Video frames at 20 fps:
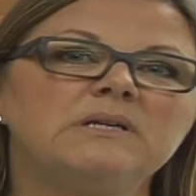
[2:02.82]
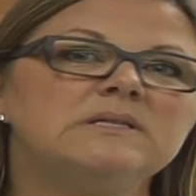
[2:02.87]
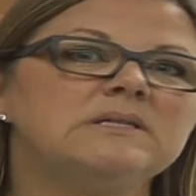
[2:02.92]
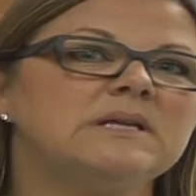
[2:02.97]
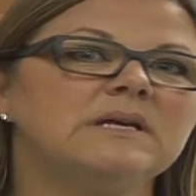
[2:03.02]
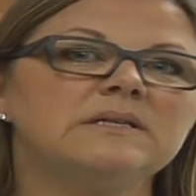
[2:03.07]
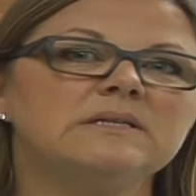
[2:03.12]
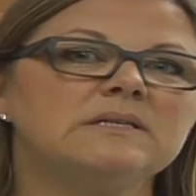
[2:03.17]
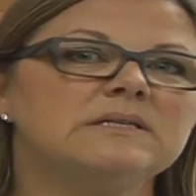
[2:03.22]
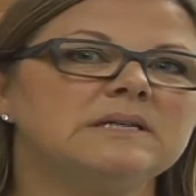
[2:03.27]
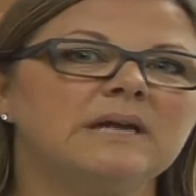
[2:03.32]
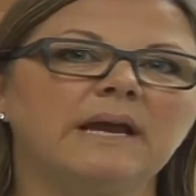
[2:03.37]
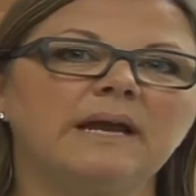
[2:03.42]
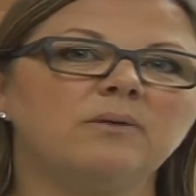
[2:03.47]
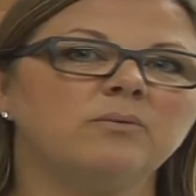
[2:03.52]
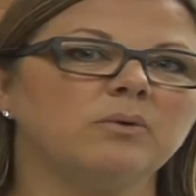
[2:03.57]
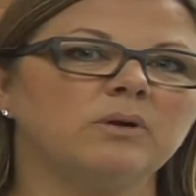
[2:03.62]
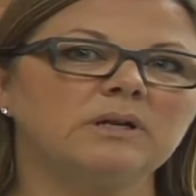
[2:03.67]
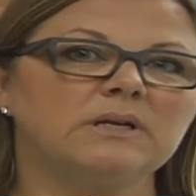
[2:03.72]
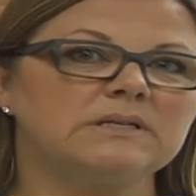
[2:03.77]
is that
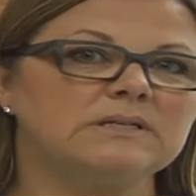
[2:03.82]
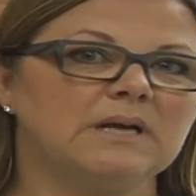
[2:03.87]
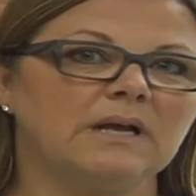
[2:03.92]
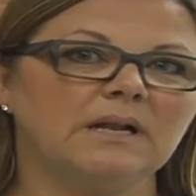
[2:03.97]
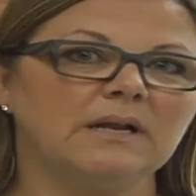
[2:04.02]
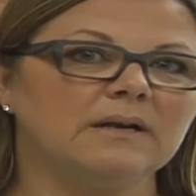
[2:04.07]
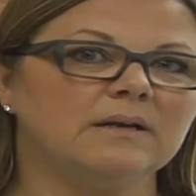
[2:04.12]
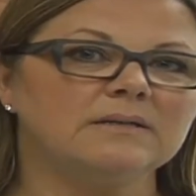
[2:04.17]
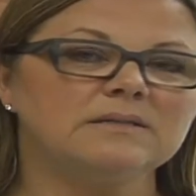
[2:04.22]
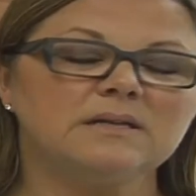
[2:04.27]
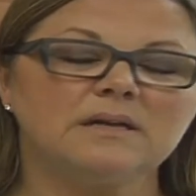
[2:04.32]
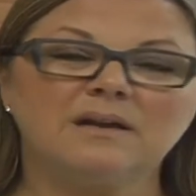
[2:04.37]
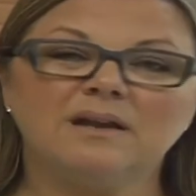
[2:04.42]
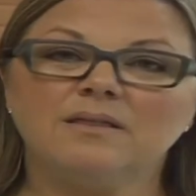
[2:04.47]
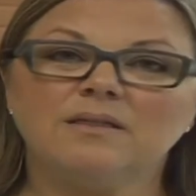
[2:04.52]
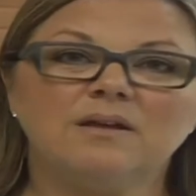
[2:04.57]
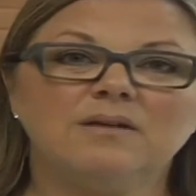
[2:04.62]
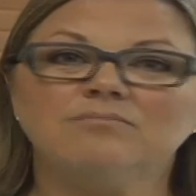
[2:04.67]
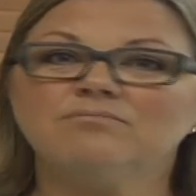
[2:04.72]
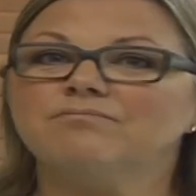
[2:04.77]
stain really telling us
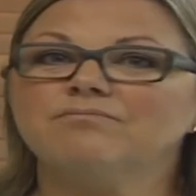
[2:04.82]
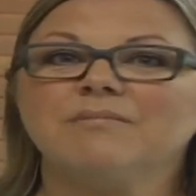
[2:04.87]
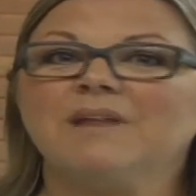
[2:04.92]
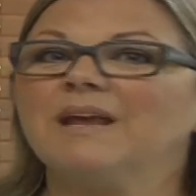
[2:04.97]
anything?